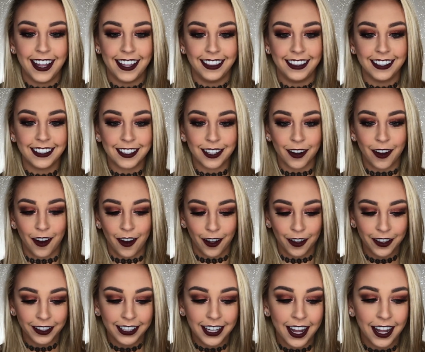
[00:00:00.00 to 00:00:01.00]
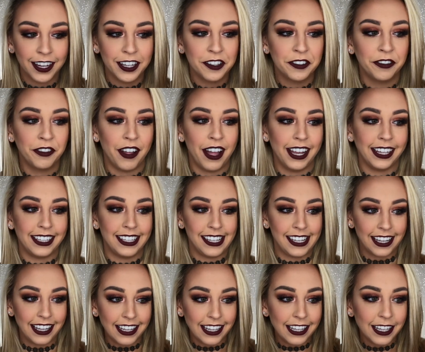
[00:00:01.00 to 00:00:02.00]
and these are all the kind of like
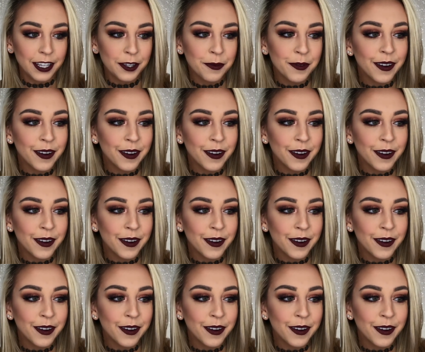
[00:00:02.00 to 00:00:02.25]
E